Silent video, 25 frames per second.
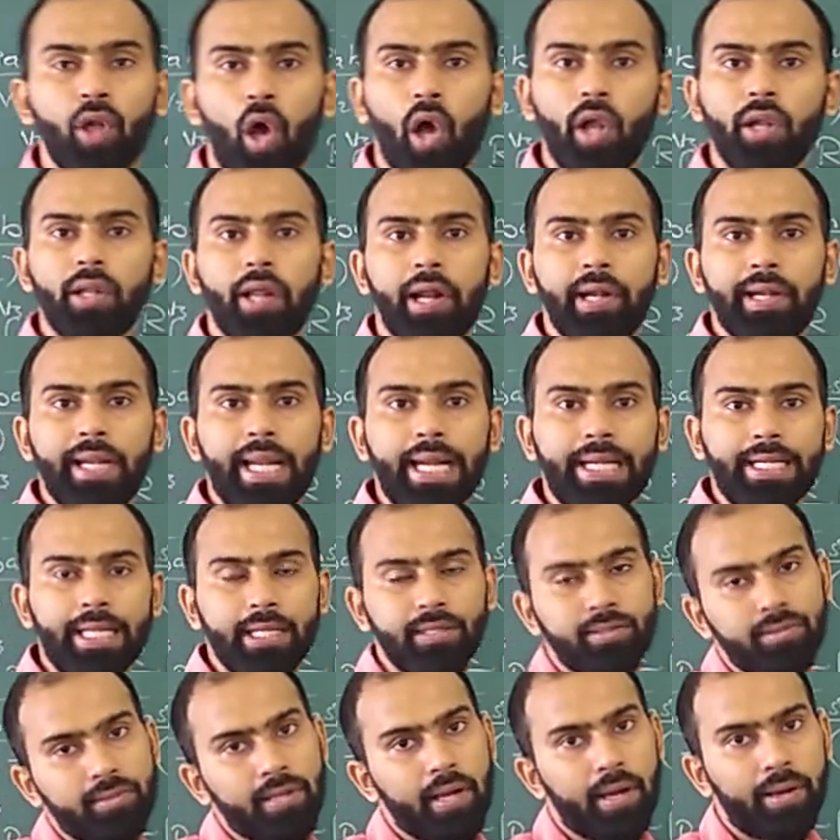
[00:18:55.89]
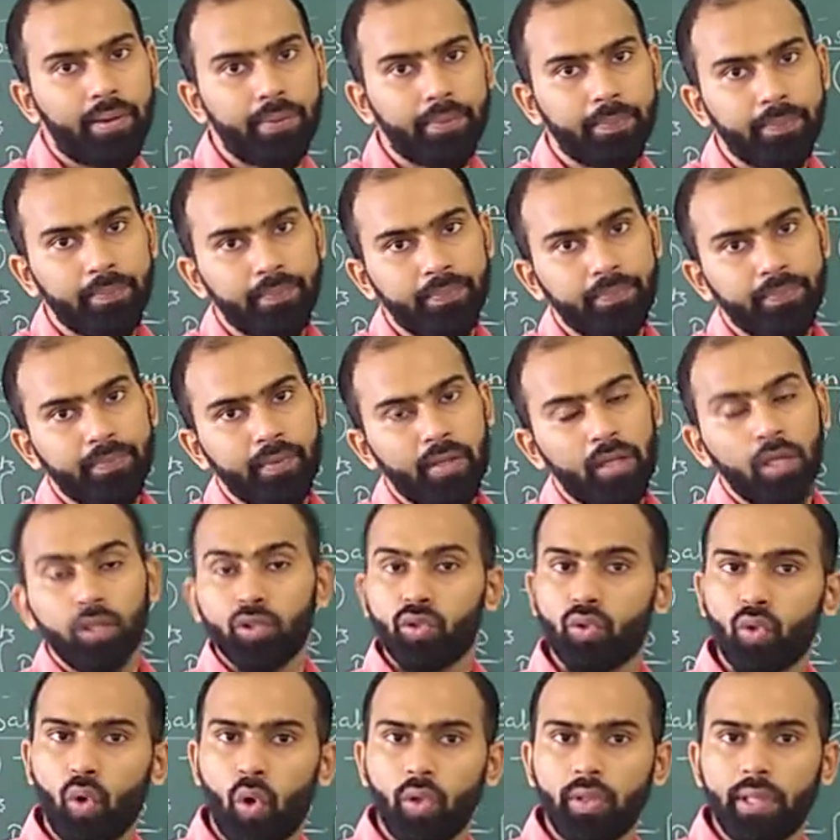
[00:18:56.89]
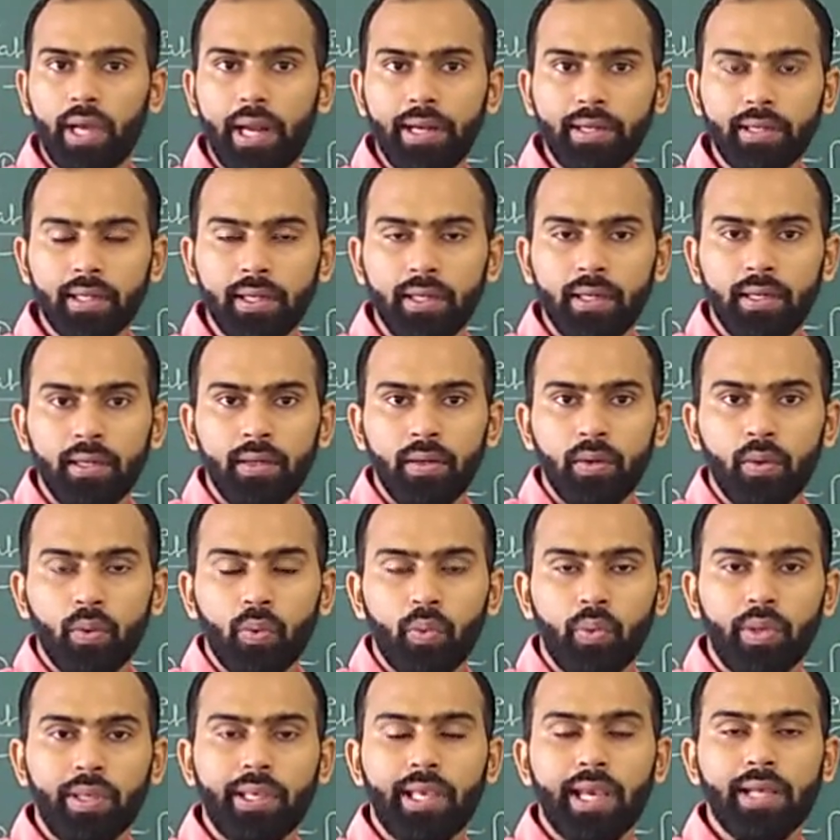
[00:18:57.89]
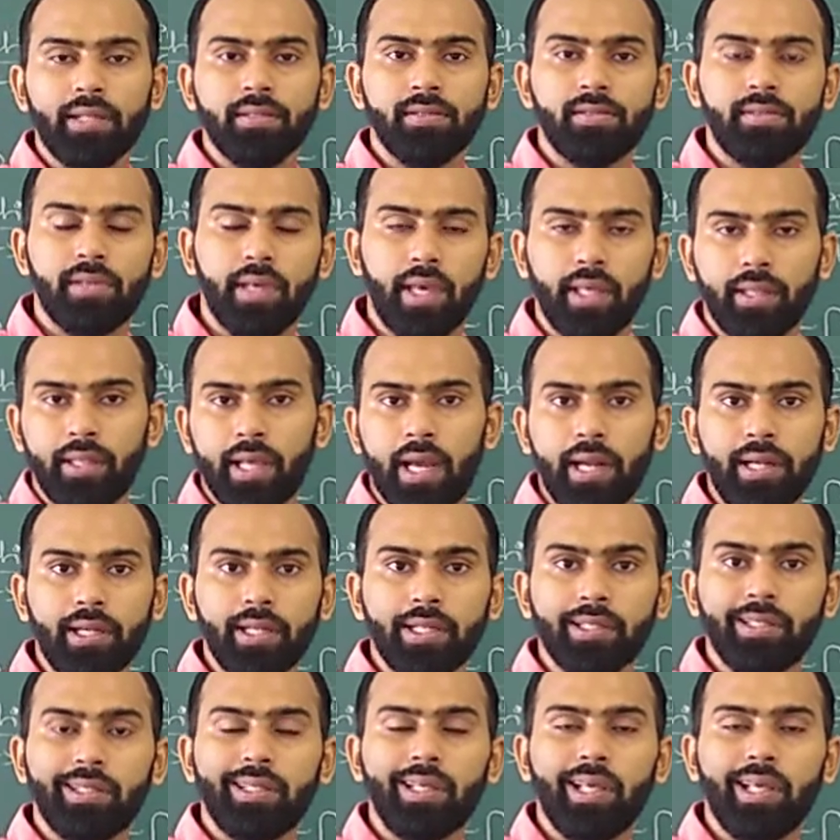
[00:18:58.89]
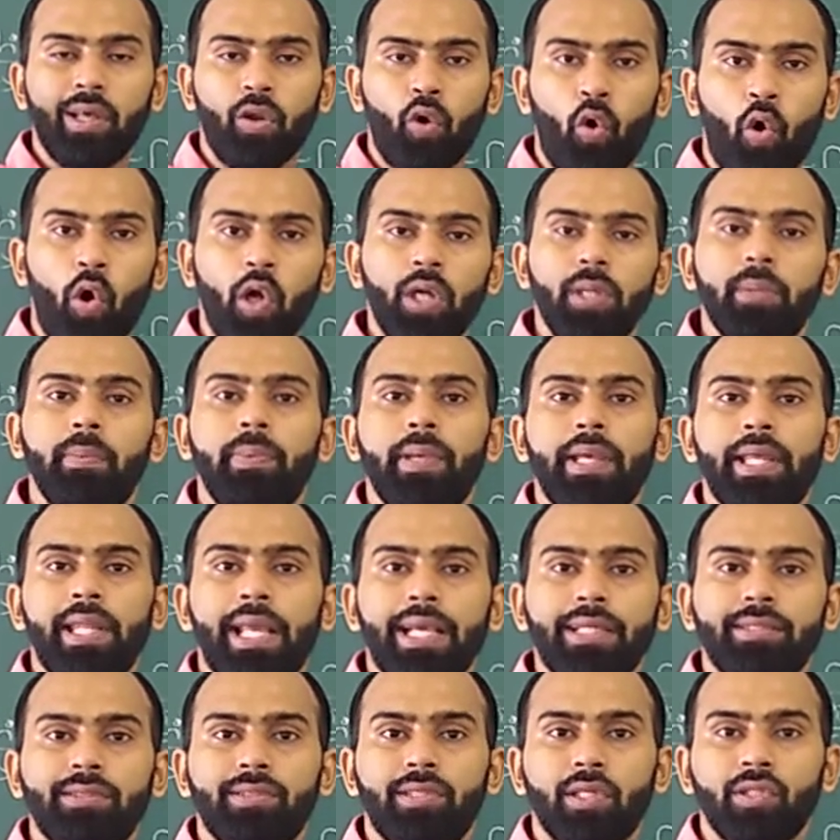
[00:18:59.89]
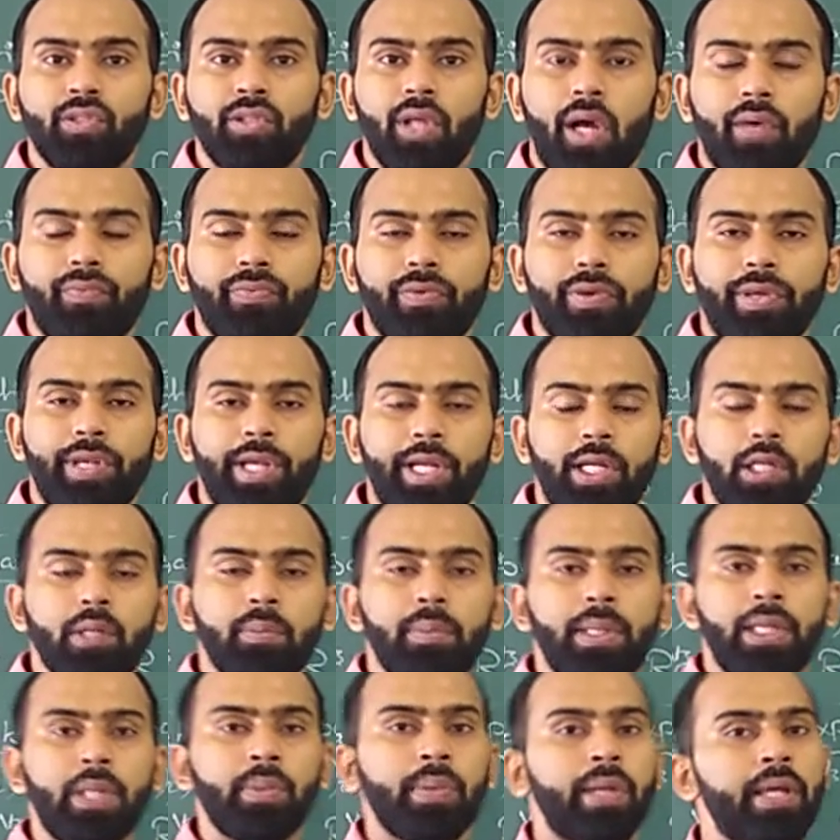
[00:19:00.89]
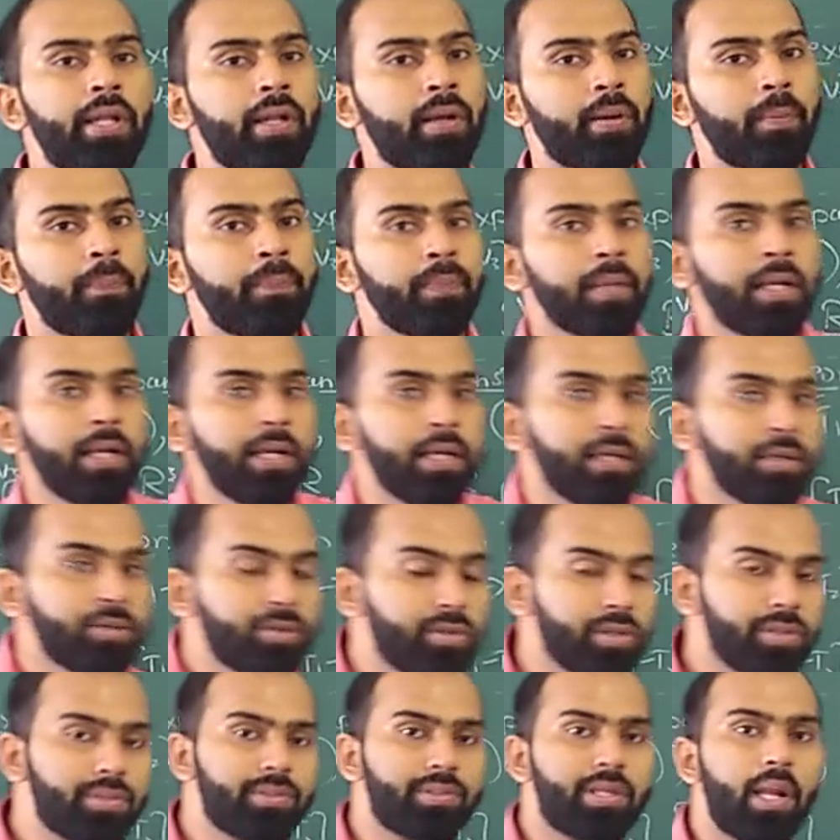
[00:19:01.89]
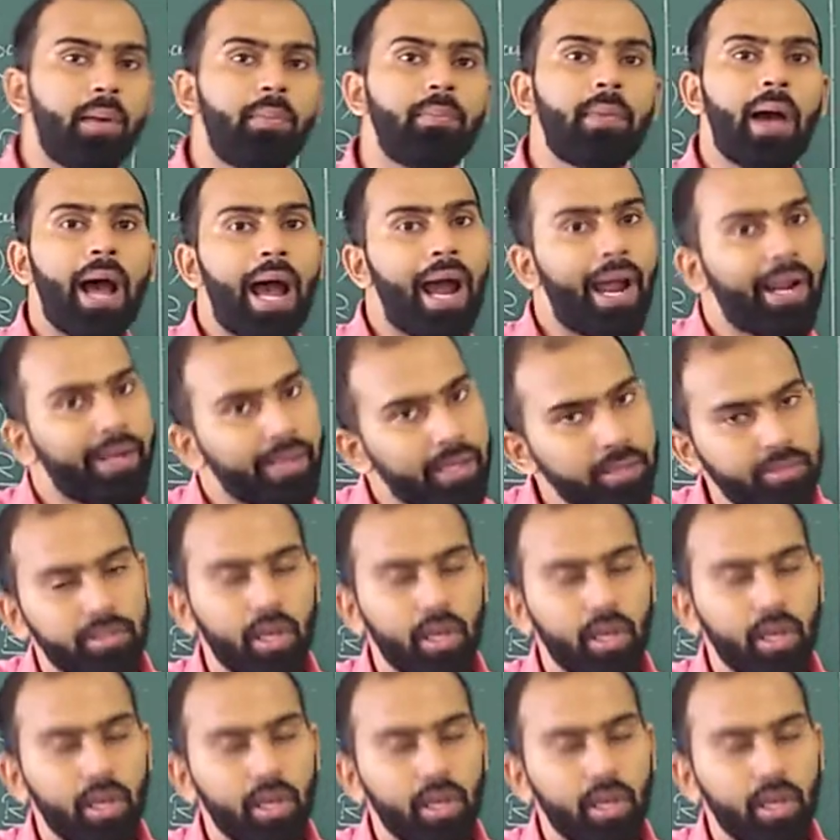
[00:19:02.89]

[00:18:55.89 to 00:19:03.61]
a non-conducting stand, so that we can say that there won't be an exchange of heat between a system and the